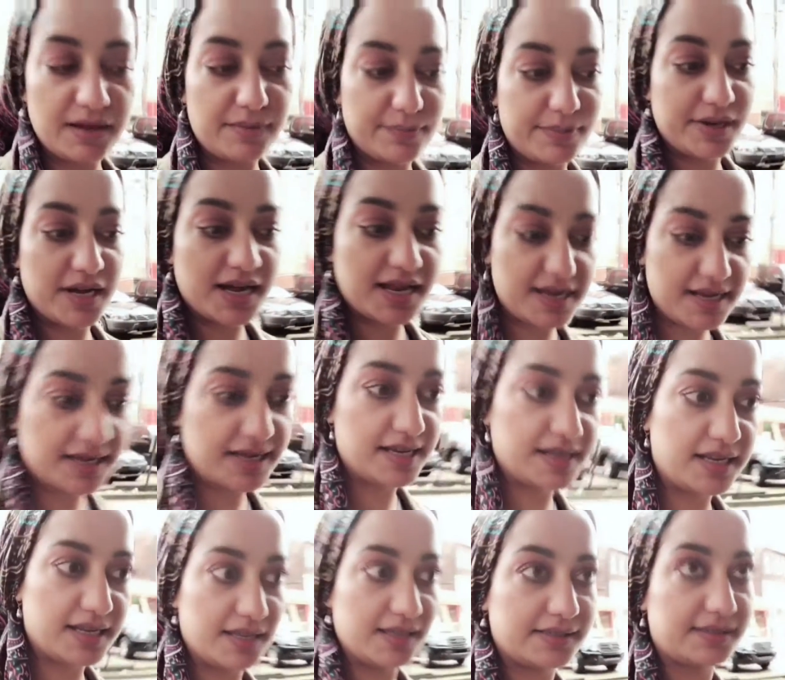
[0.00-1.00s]
but
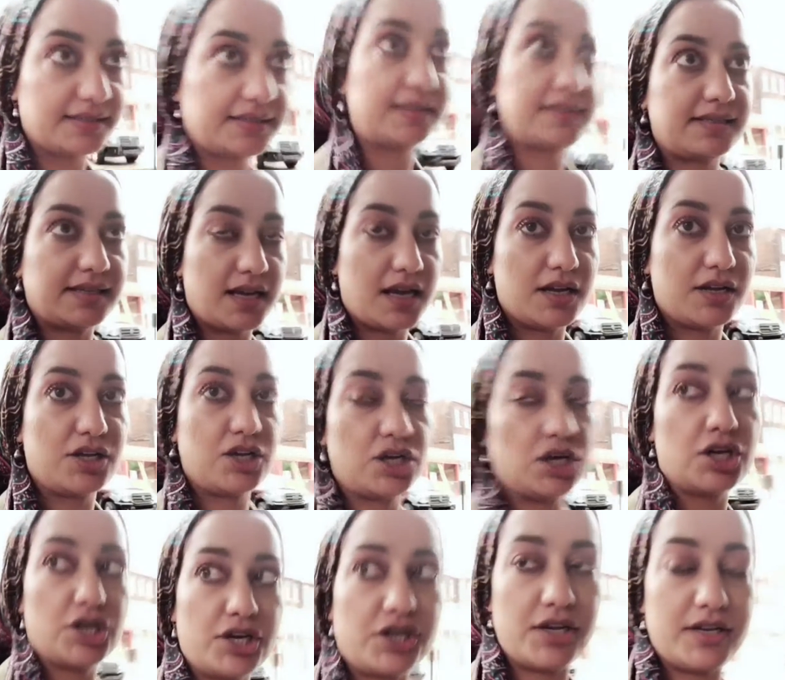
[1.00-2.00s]
it is a
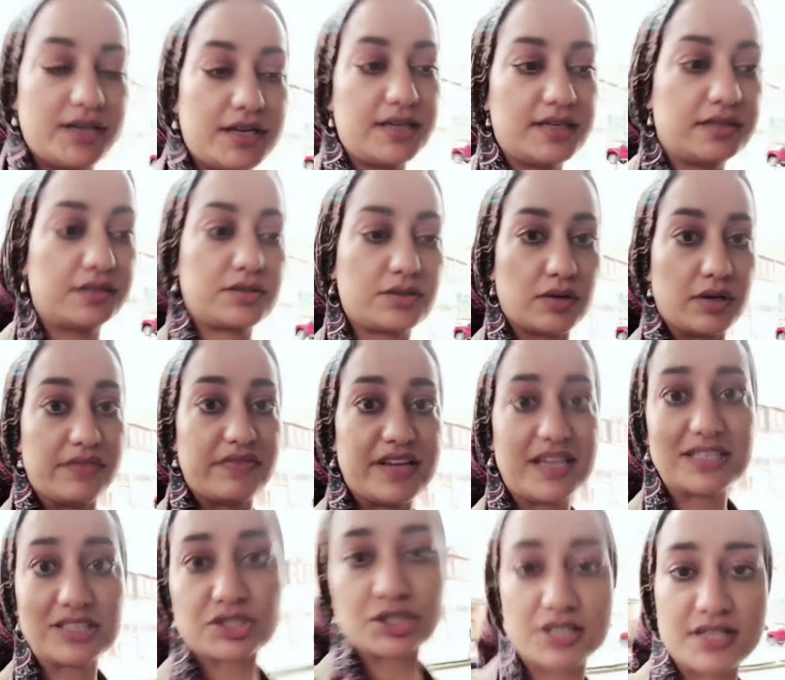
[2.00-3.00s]
good sort of
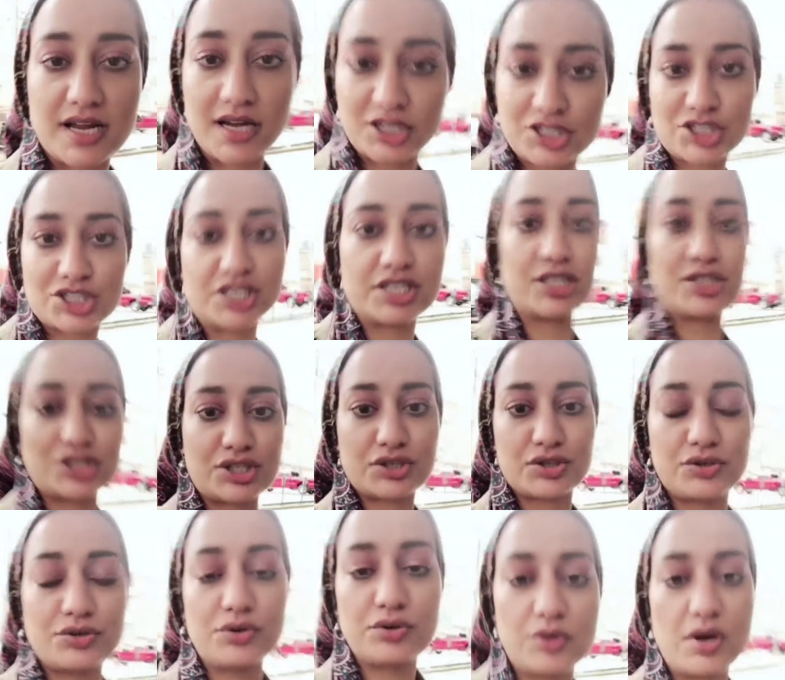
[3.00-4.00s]
introduction
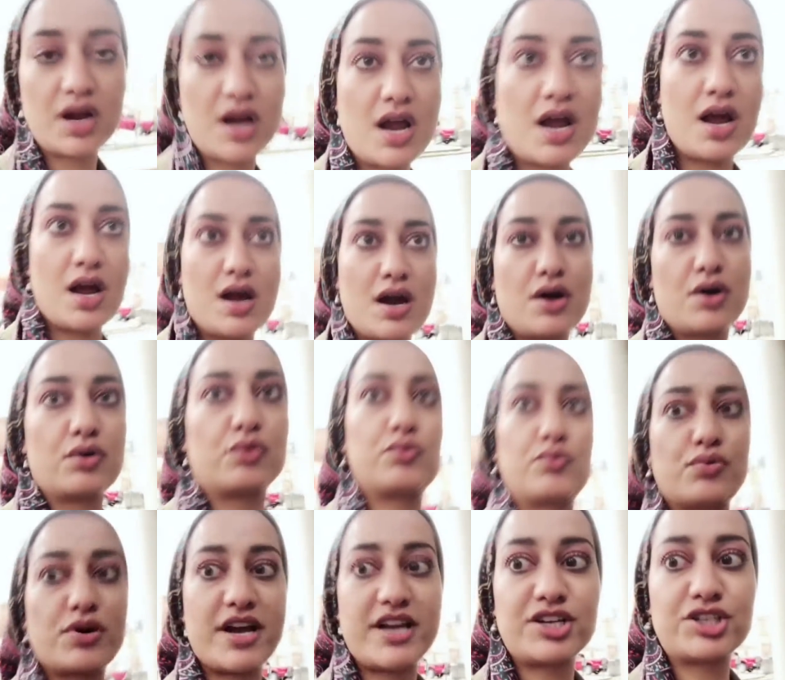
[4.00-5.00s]
to
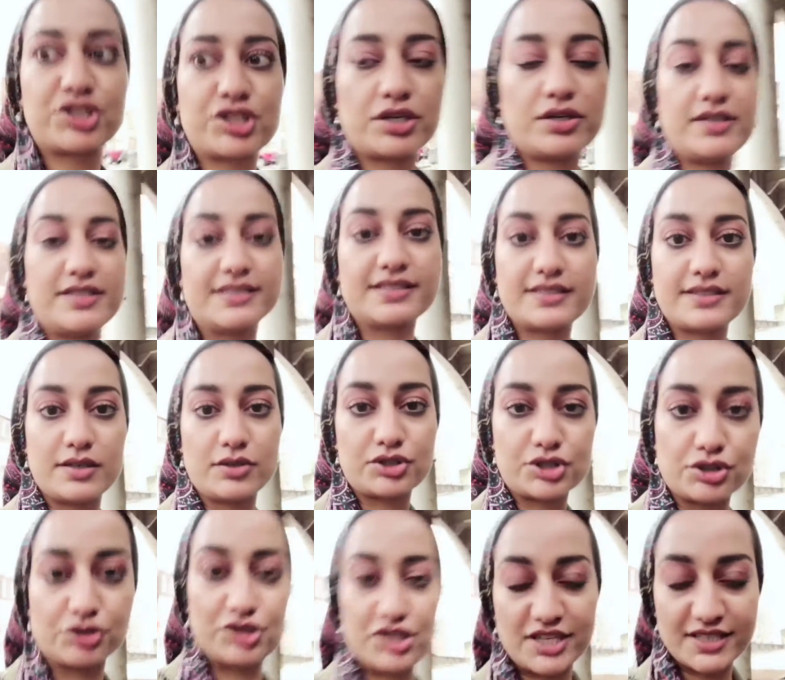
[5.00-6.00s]
racial and
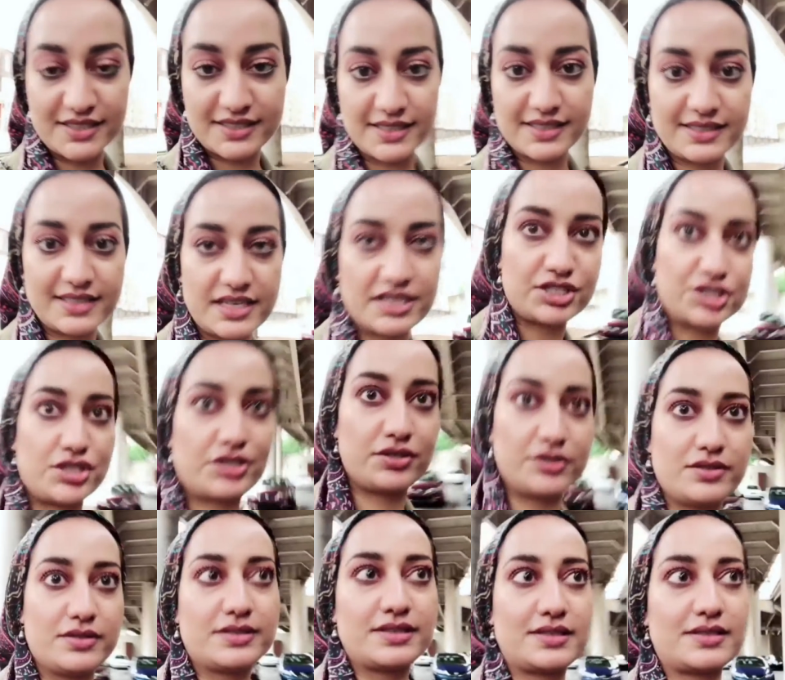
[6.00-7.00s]
social justice
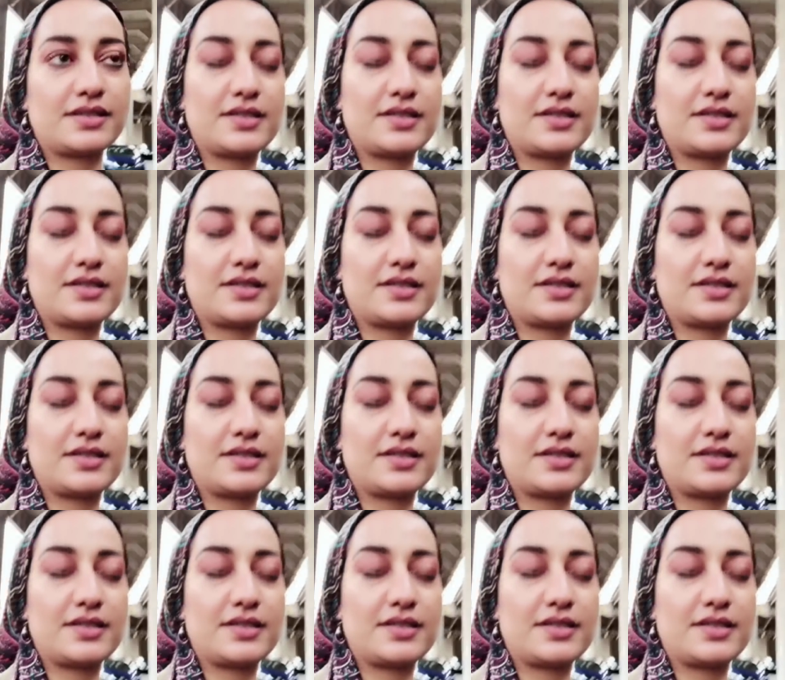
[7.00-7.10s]
issues